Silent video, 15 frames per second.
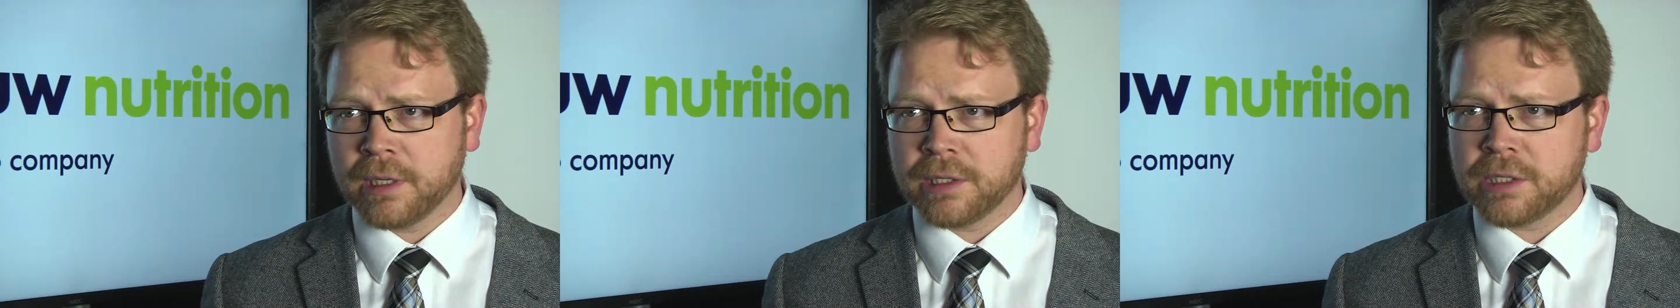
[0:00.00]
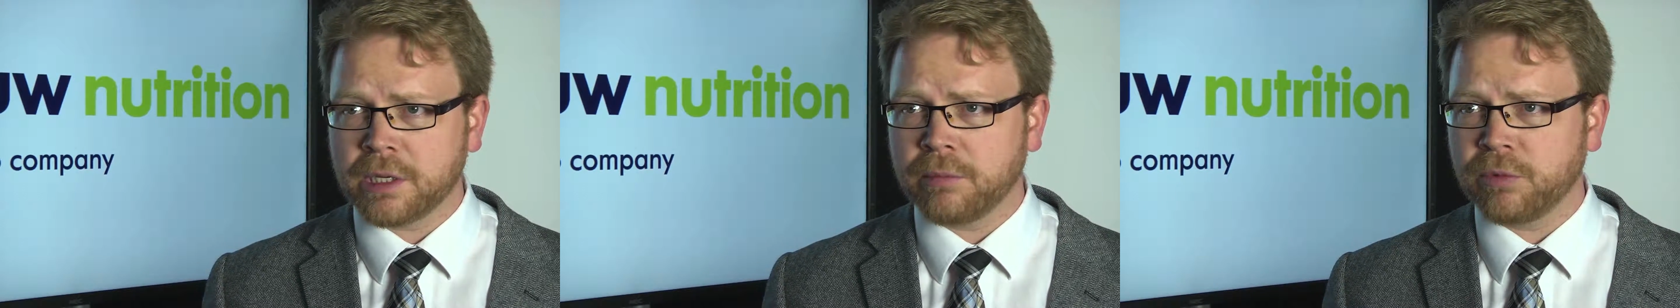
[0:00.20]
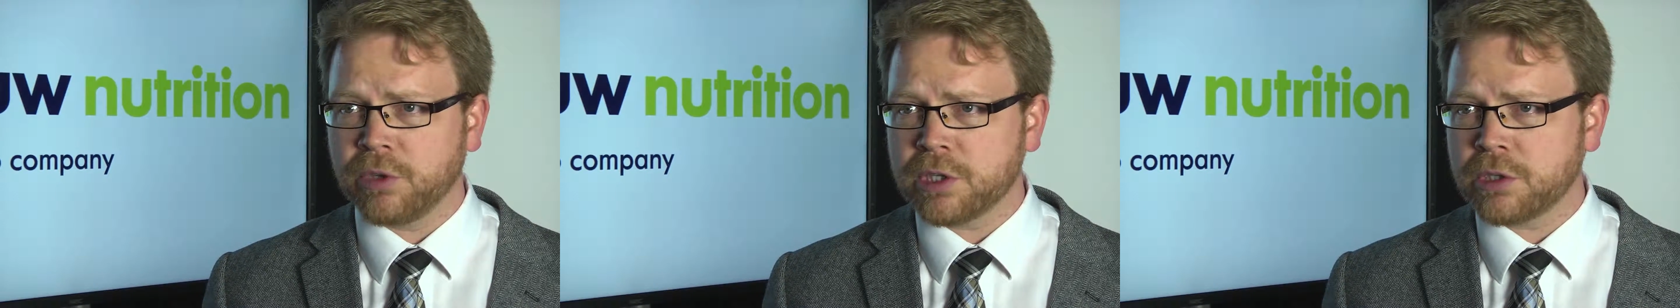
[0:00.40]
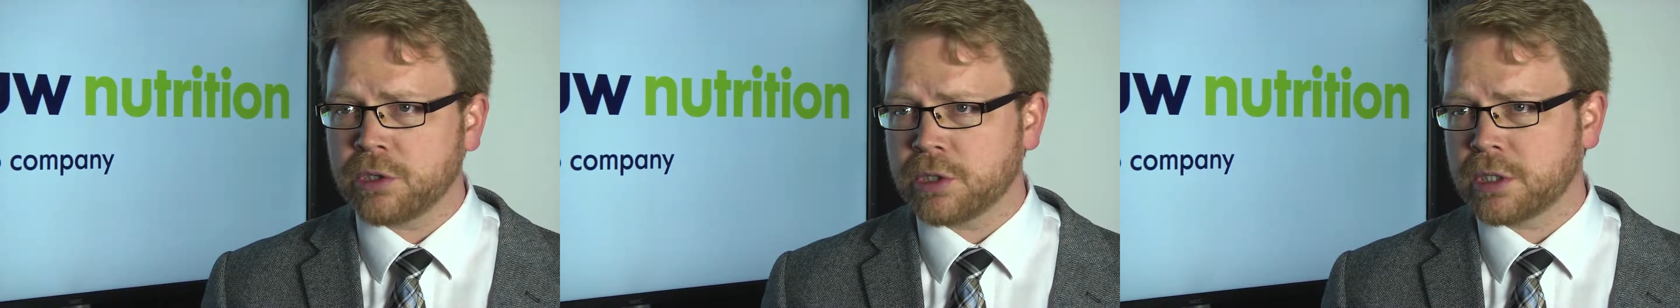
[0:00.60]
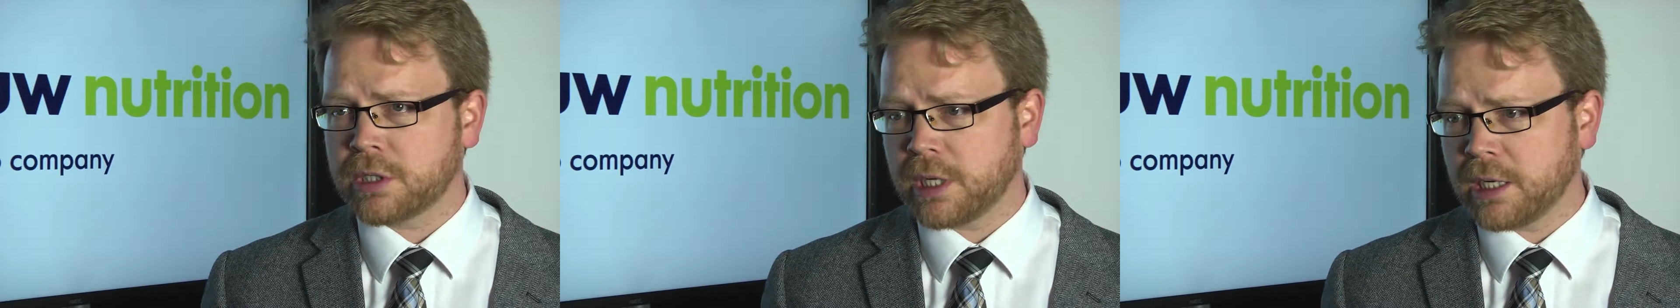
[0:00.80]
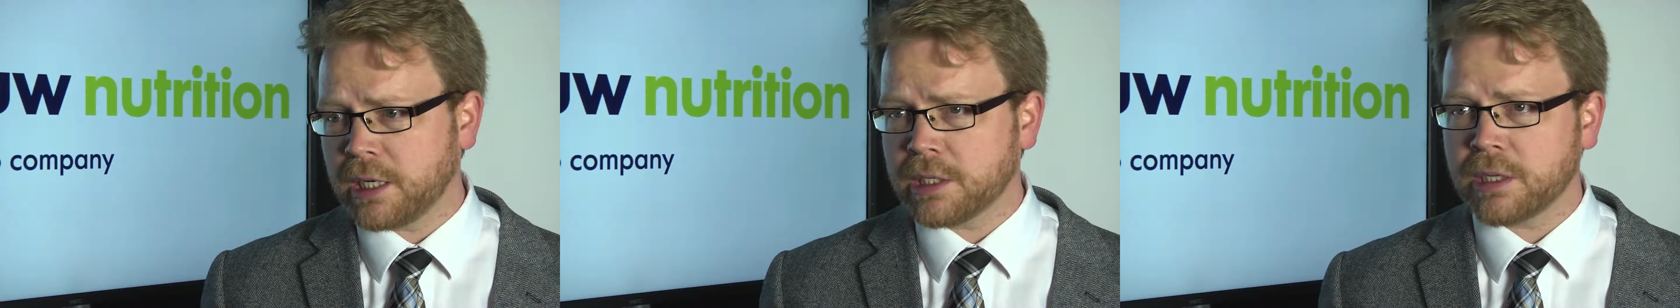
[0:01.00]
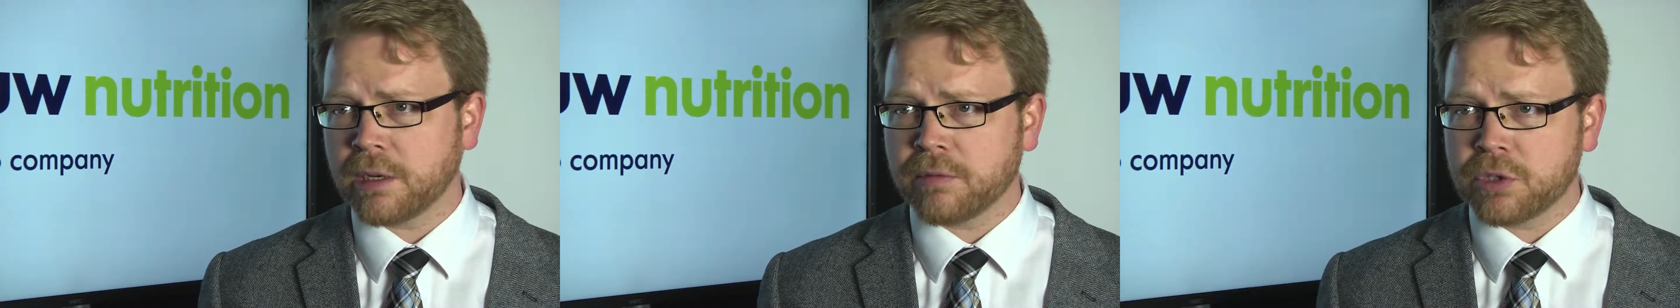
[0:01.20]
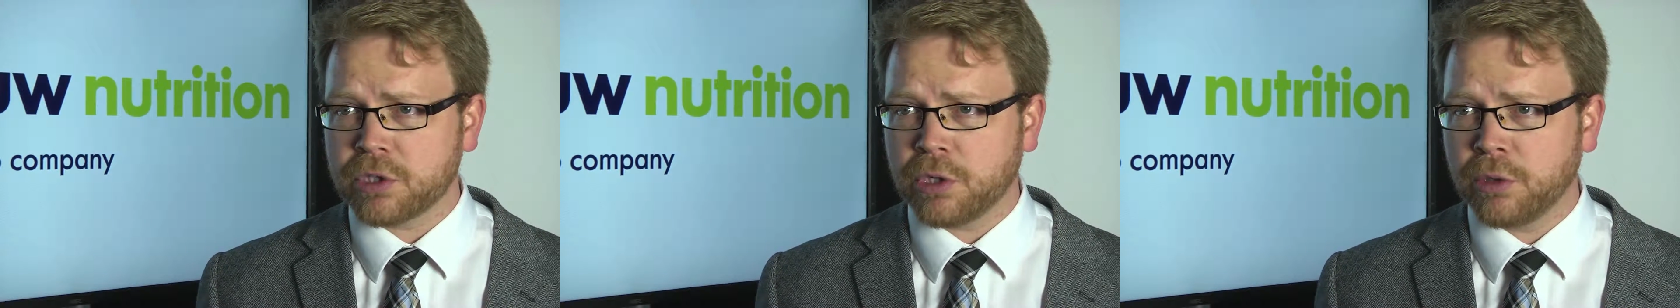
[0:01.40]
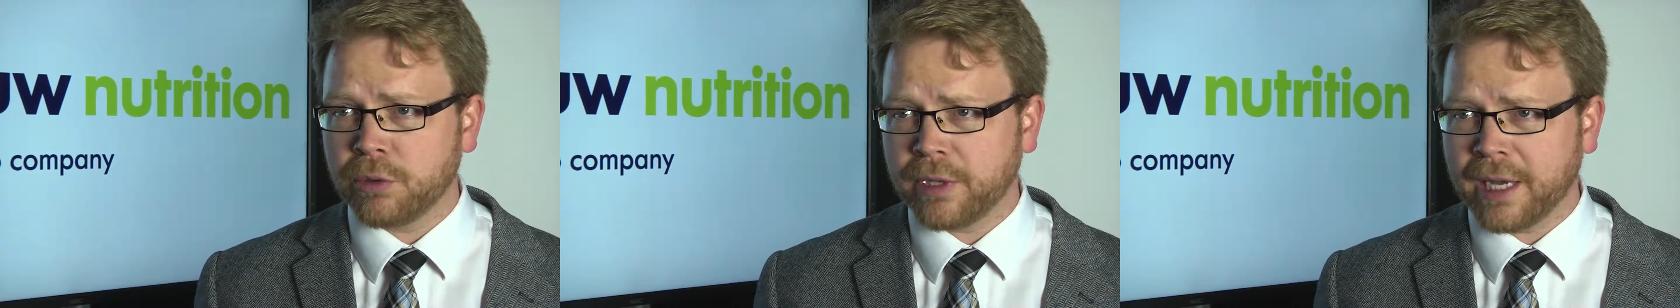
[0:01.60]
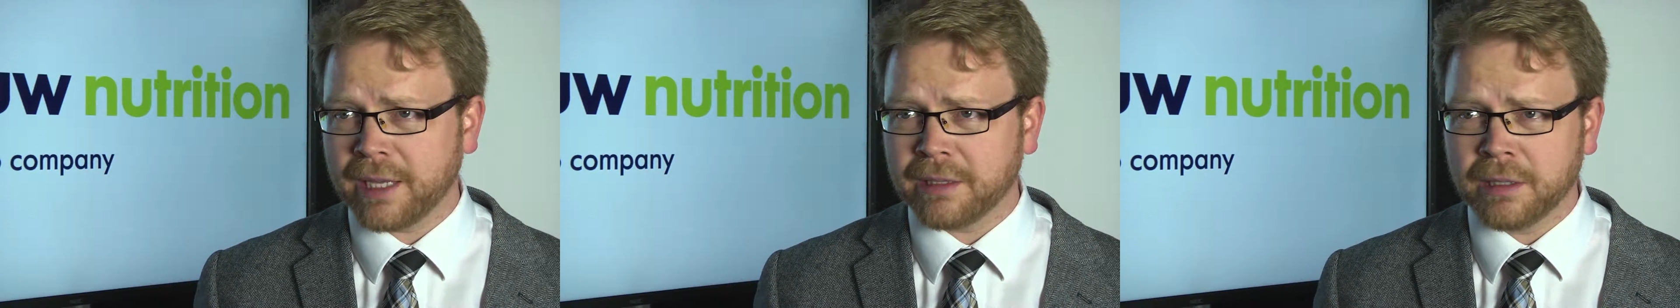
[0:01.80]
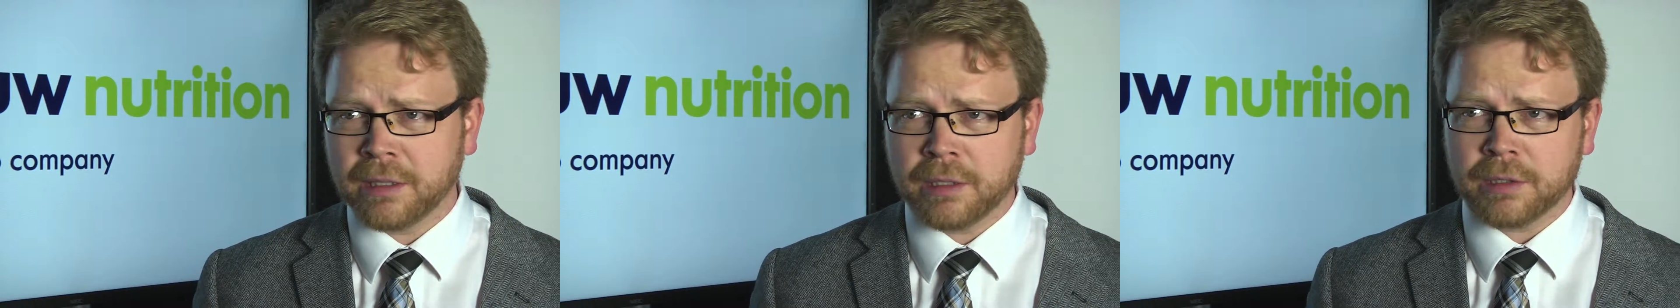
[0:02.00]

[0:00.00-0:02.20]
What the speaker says: And some research studies have shown that